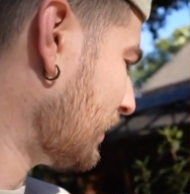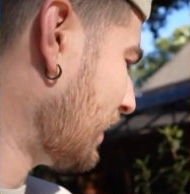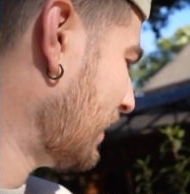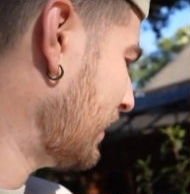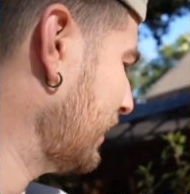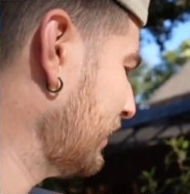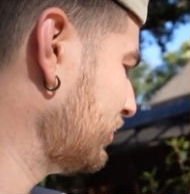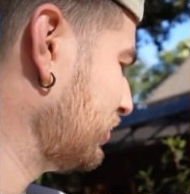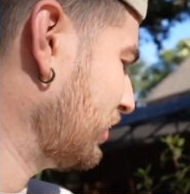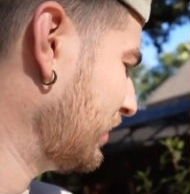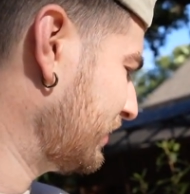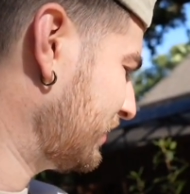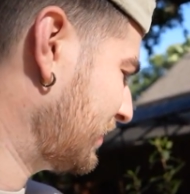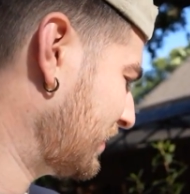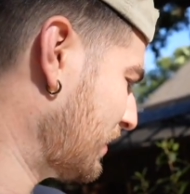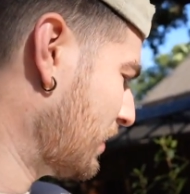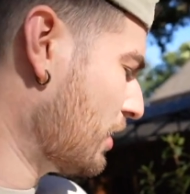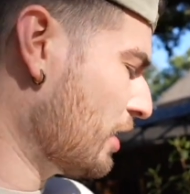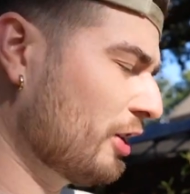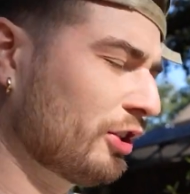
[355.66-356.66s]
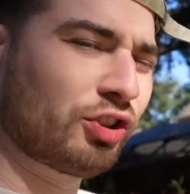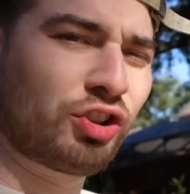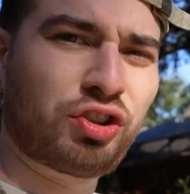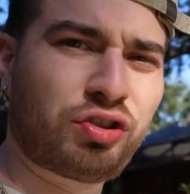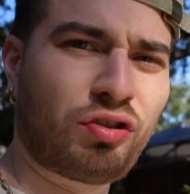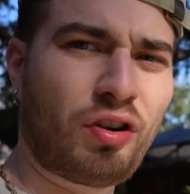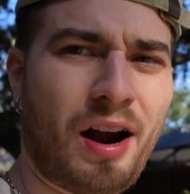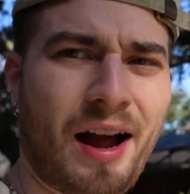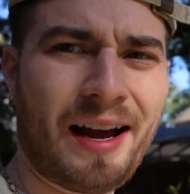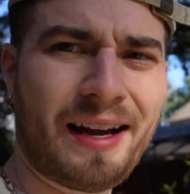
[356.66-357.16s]
and just
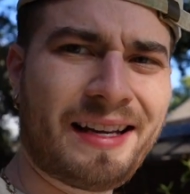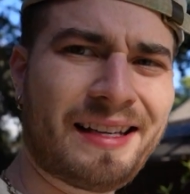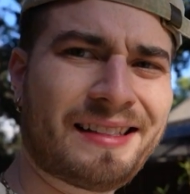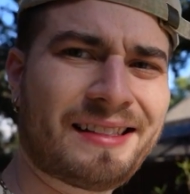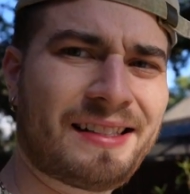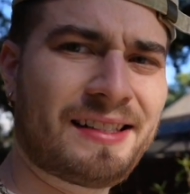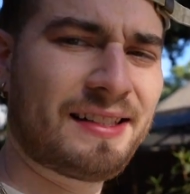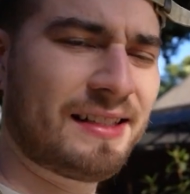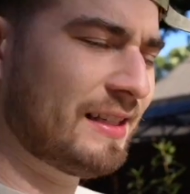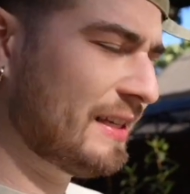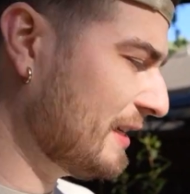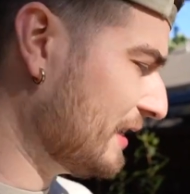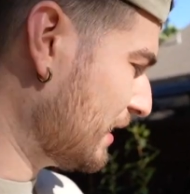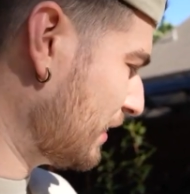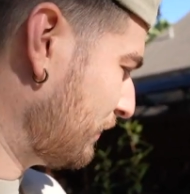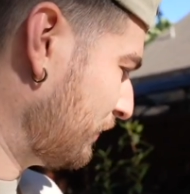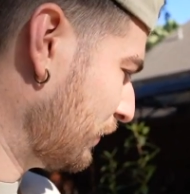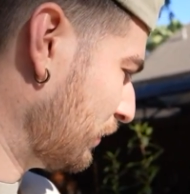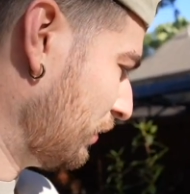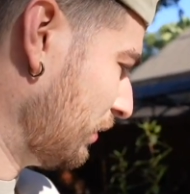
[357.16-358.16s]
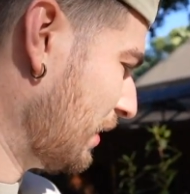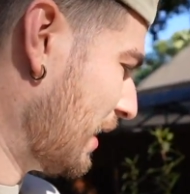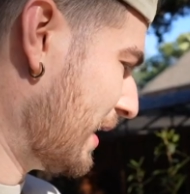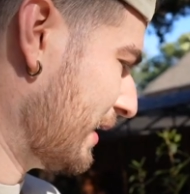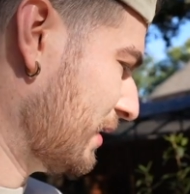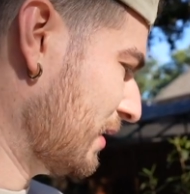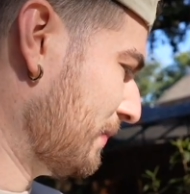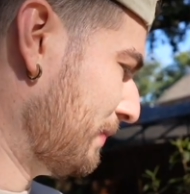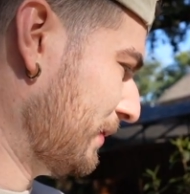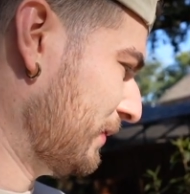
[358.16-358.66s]
try and see if it'll light
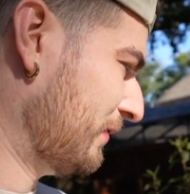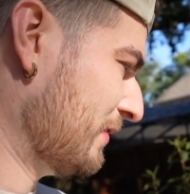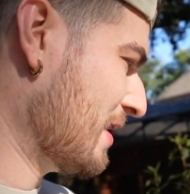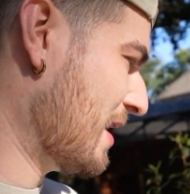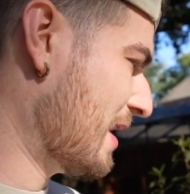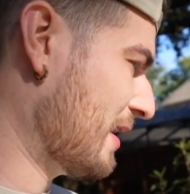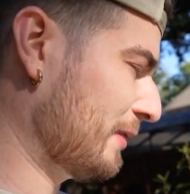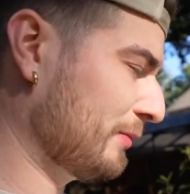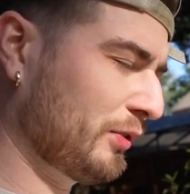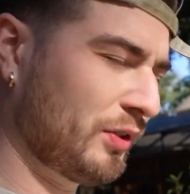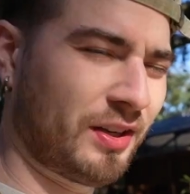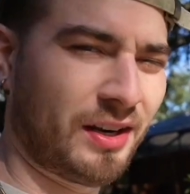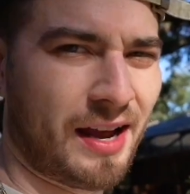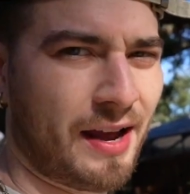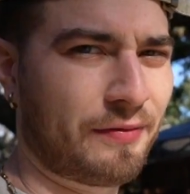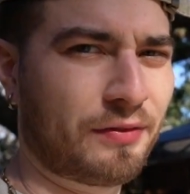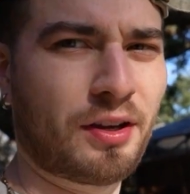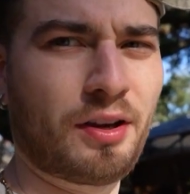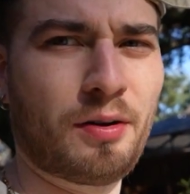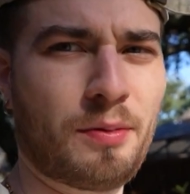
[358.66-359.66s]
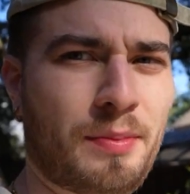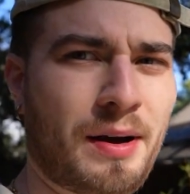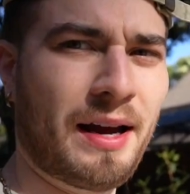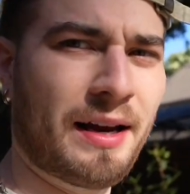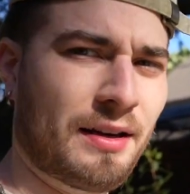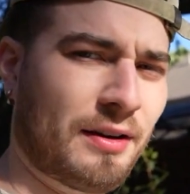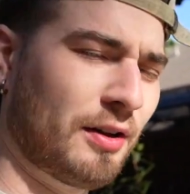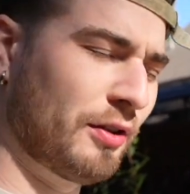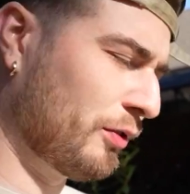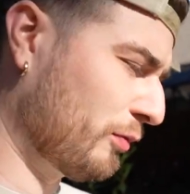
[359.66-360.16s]
up. If not, I'm just gonna have to go buy
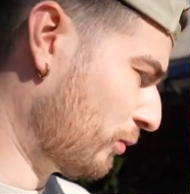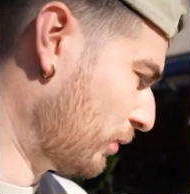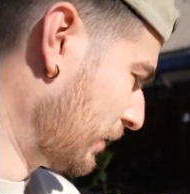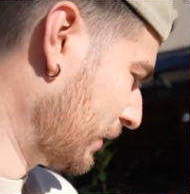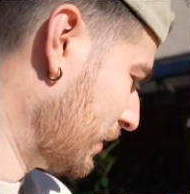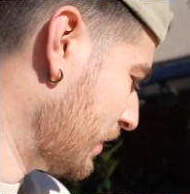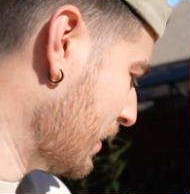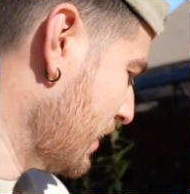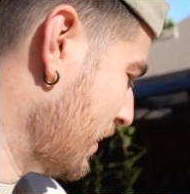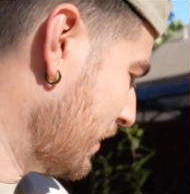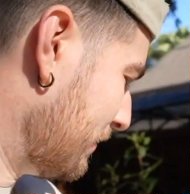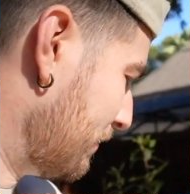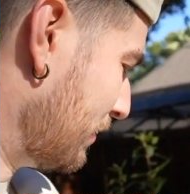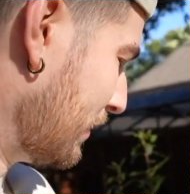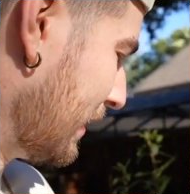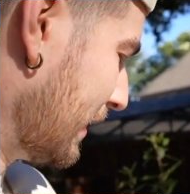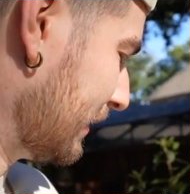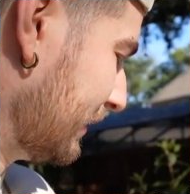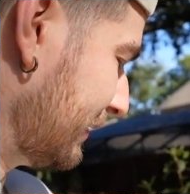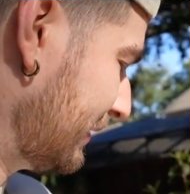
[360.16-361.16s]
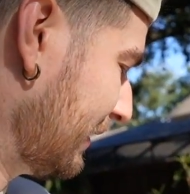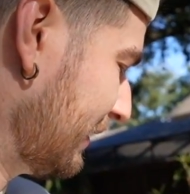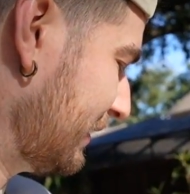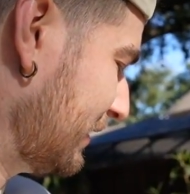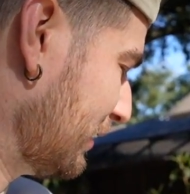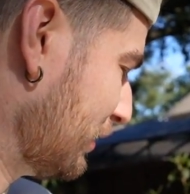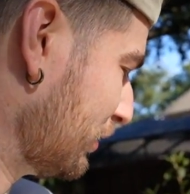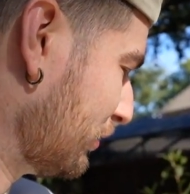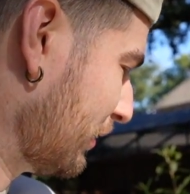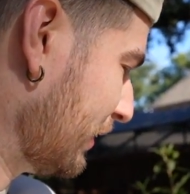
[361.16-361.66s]
another one. But
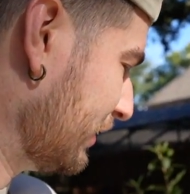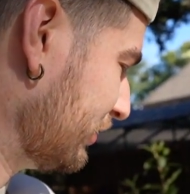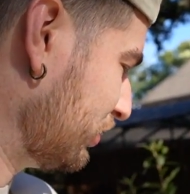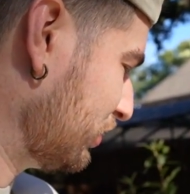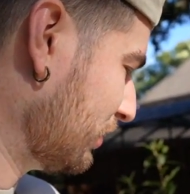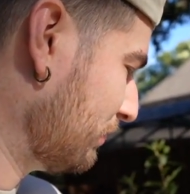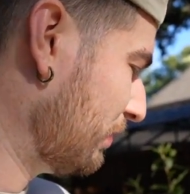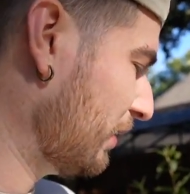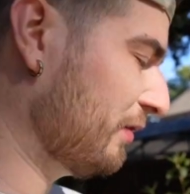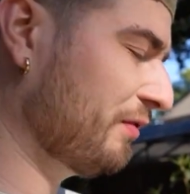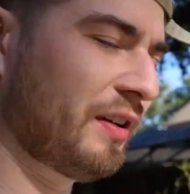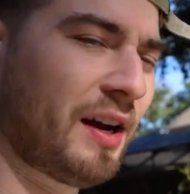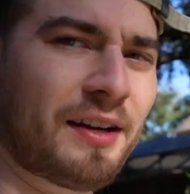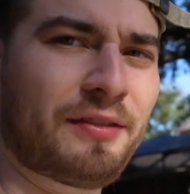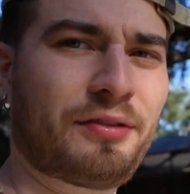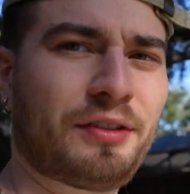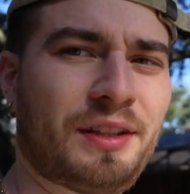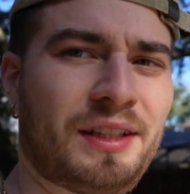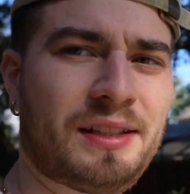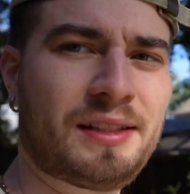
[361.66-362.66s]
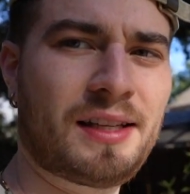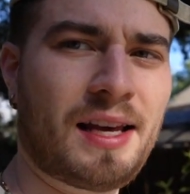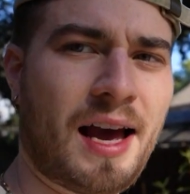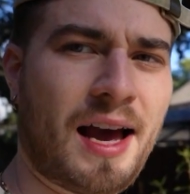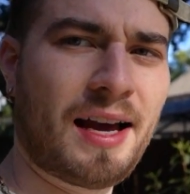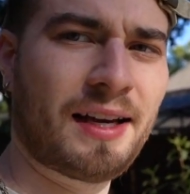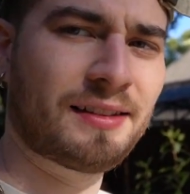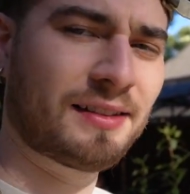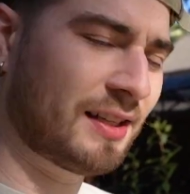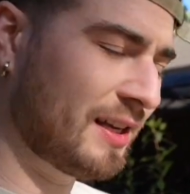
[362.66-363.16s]
60 degrees should be fine for these
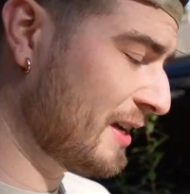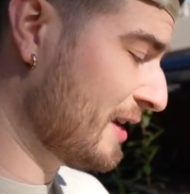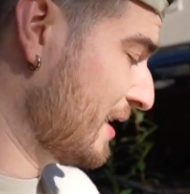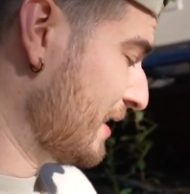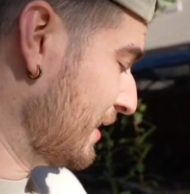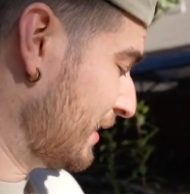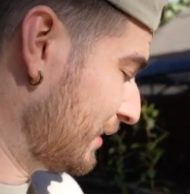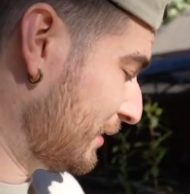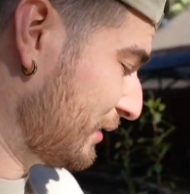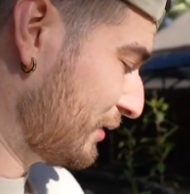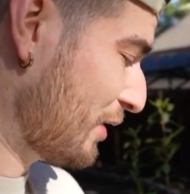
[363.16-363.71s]
guys. Let's